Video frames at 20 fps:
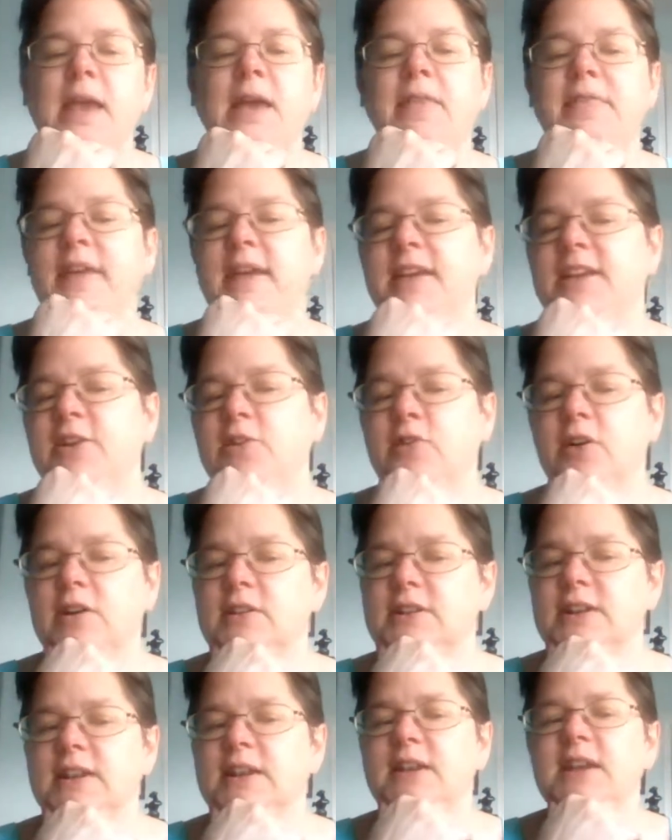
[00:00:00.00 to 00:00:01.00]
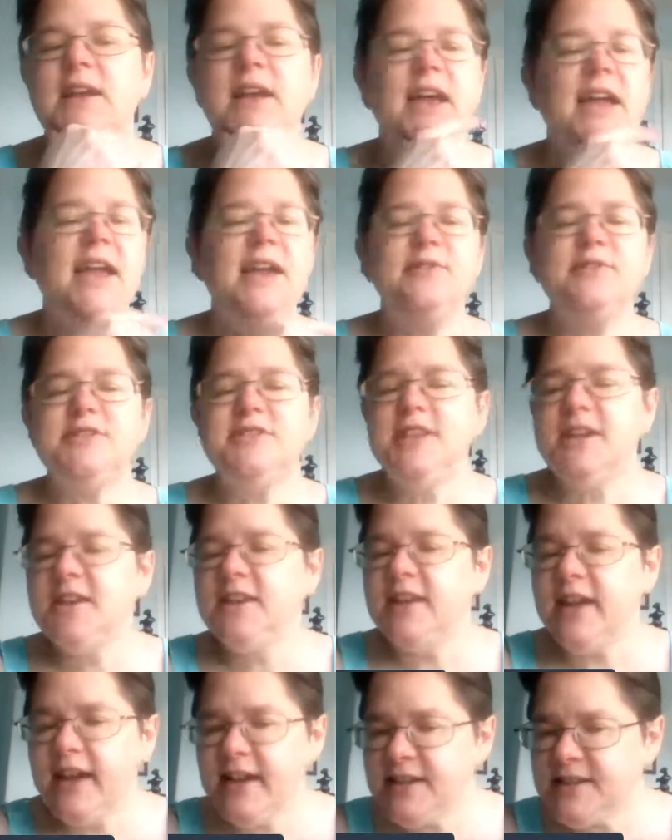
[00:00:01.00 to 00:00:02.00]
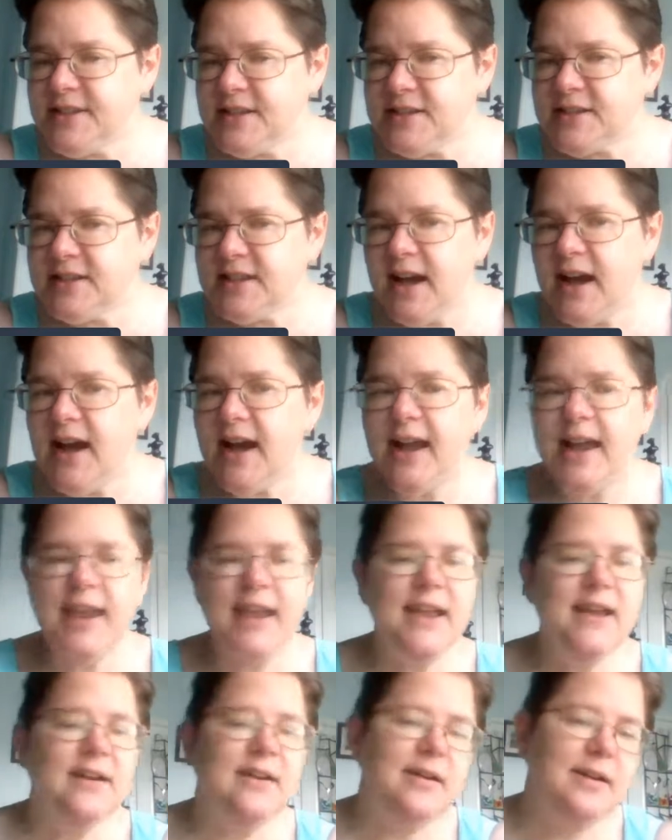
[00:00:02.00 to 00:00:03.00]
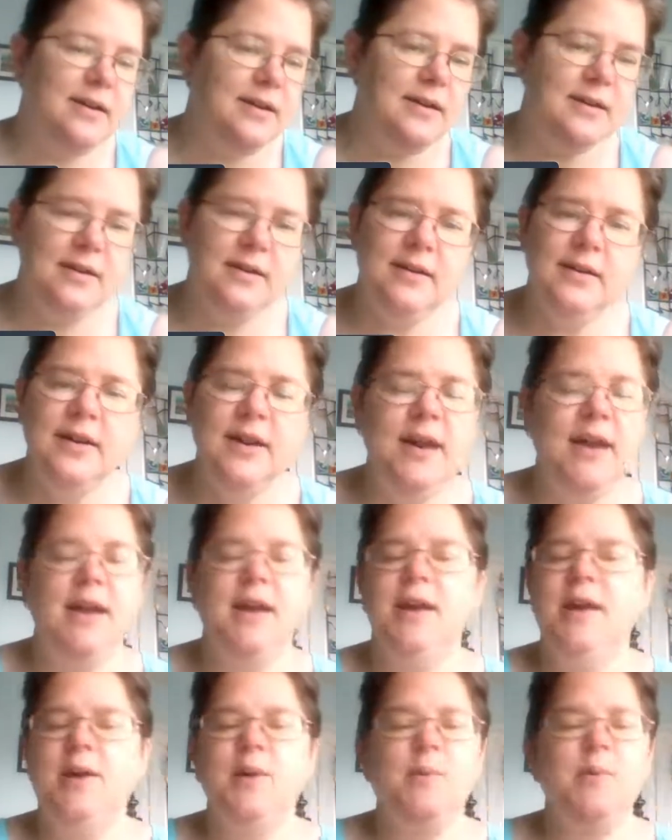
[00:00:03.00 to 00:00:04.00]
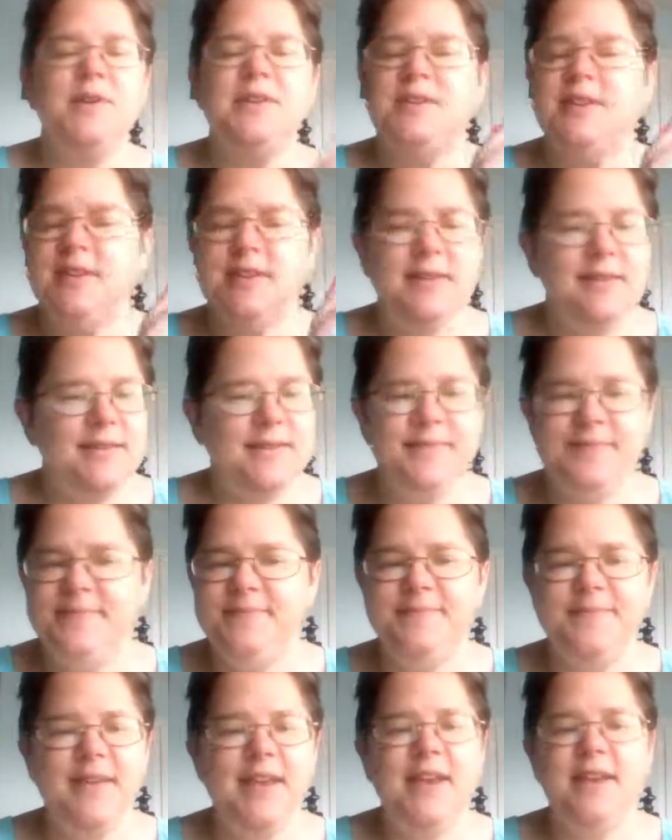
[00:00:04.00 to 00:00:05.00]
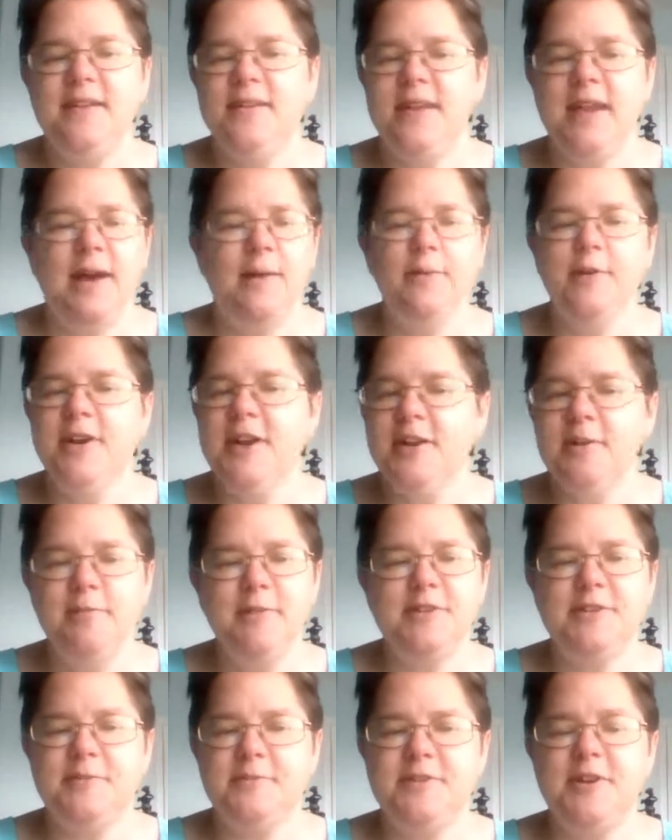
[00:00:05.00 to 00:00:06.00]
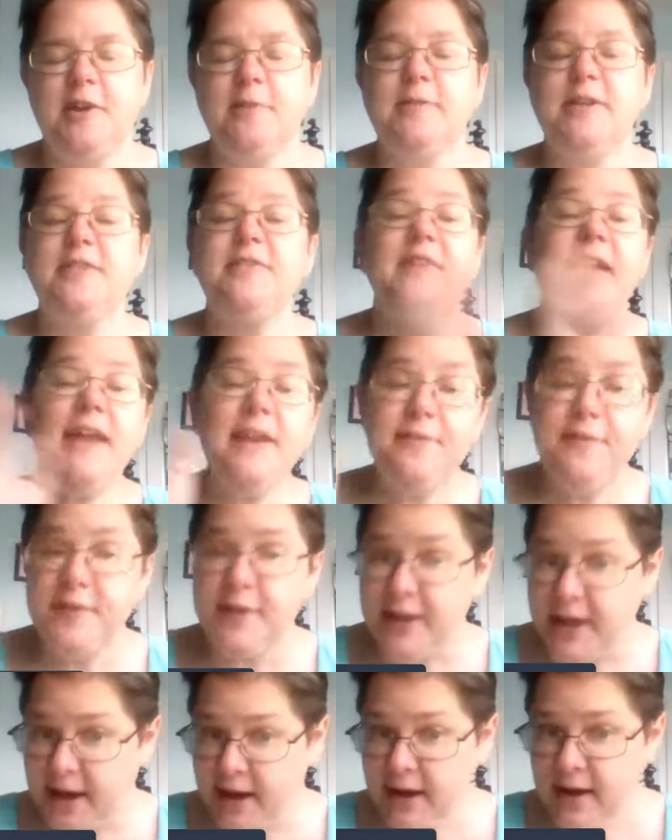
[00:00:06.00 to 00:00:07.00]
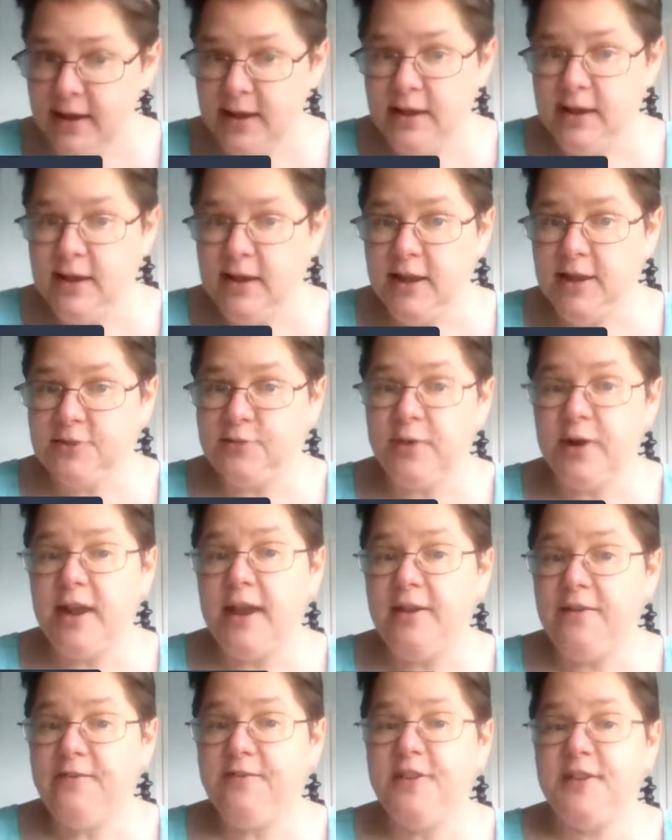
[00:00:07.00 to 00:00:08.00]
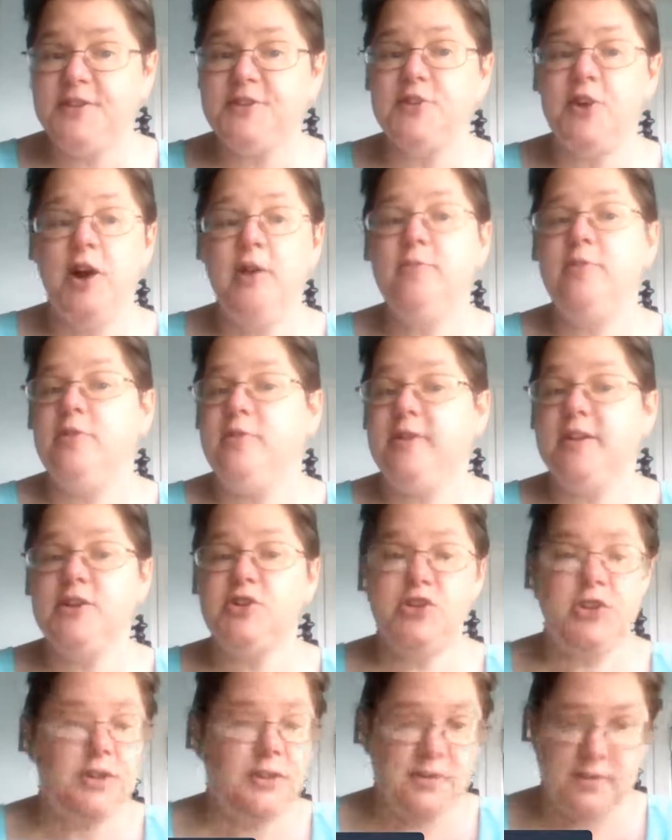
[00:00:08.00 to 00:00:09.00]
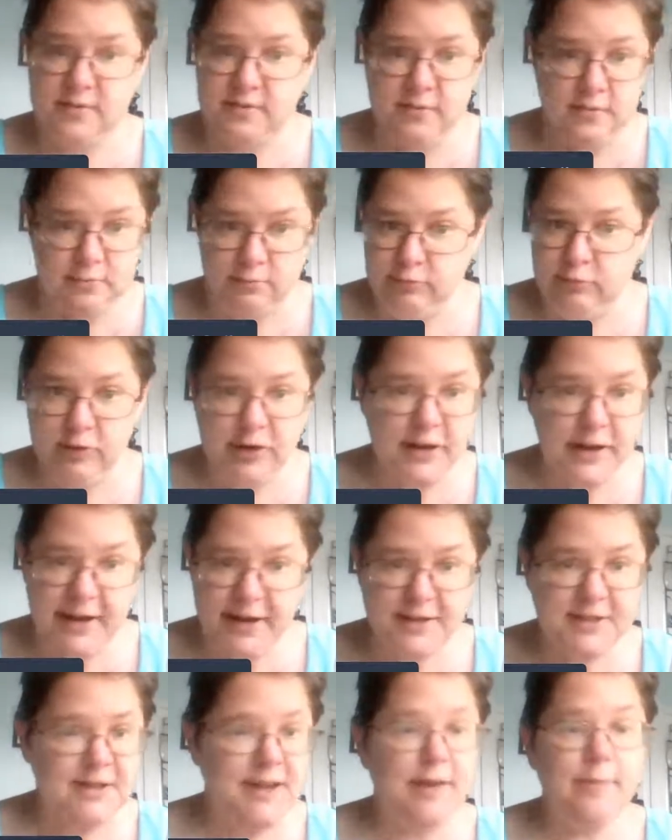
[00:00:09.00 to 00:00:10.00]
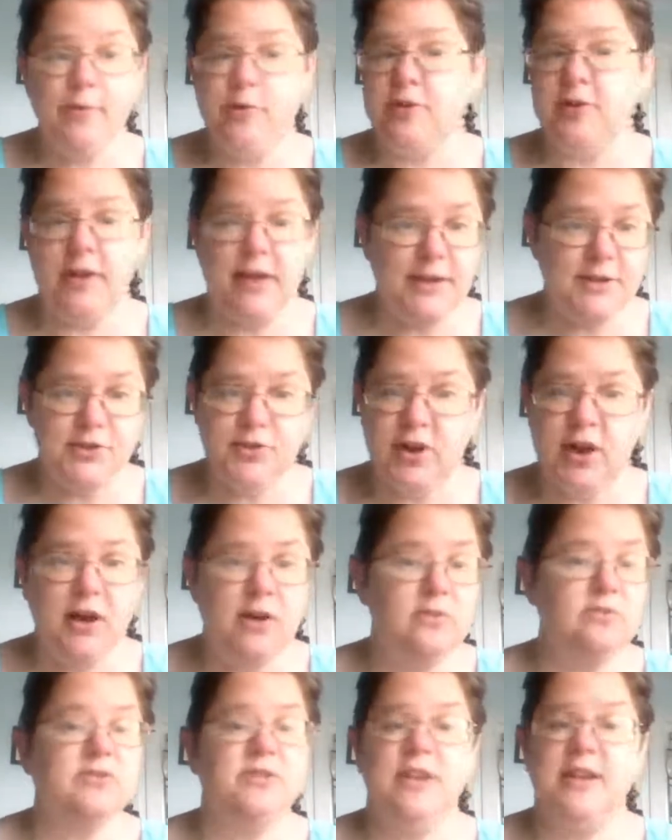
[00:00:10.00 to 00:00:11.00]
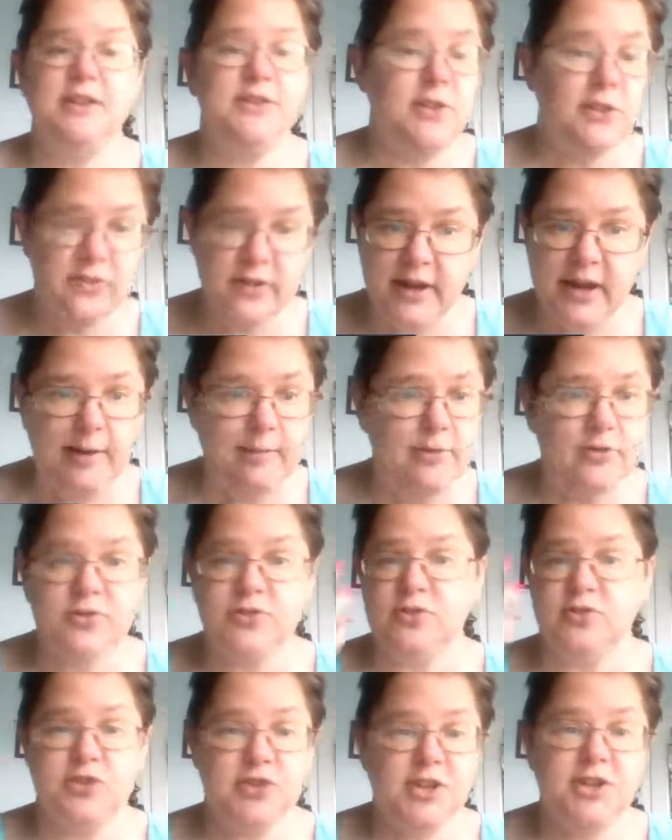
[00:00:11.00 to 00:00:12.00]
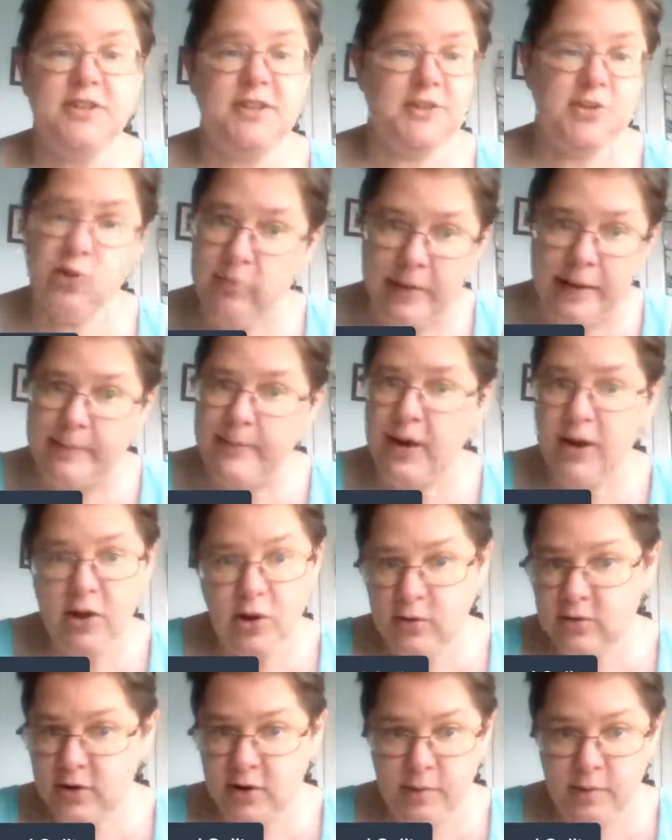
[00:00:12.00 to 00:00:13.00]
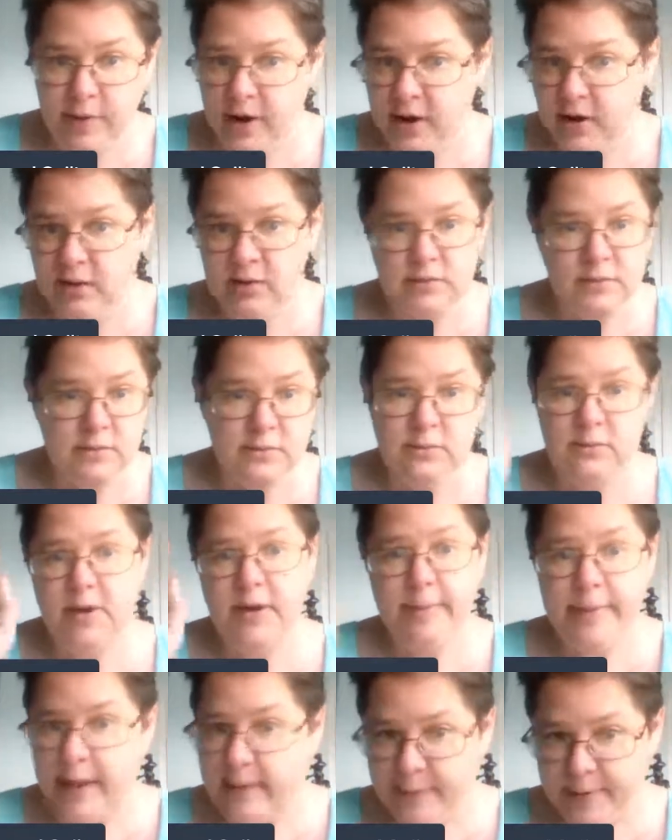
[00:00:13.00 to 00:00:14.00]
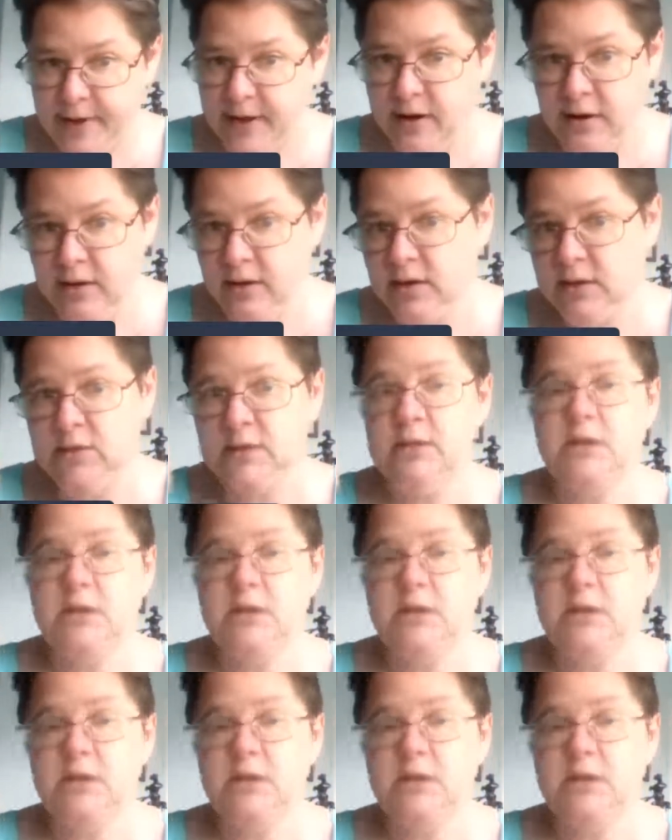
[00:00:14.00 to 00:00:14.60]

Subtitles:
Thank you, Colleen. He was the nicest guy. We're going to miss him terribly. Thankfully, his wife is not moving. She really likes the neighborhood, likes her house, likes all the neighbors. So she says, nope, I'm not going nowhere. I'm happy here.